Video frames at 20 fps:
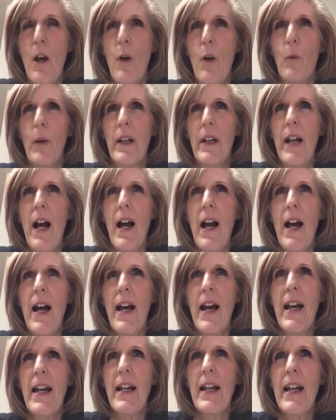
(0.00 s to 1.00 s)
When
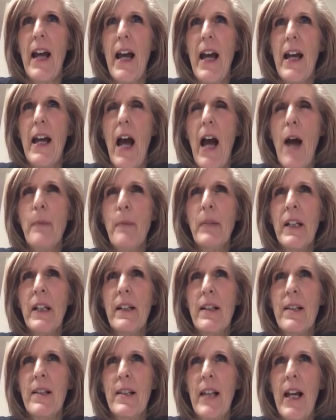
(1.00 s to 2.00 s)
I'm
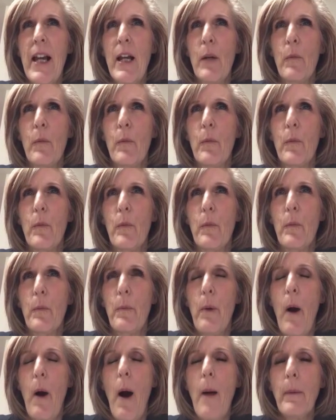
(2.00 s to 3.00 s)
gonna say
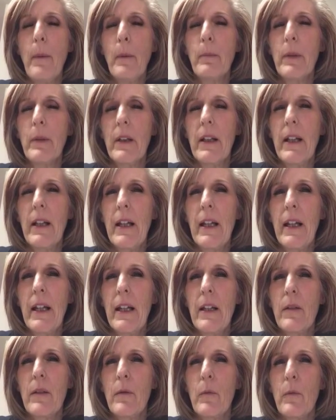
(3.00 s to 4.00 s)

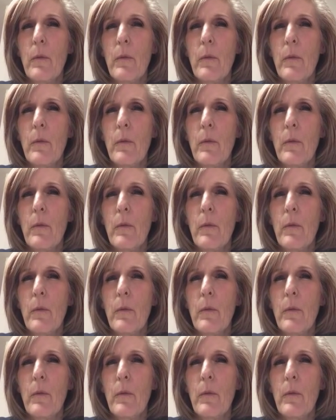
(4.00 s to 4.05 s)
probably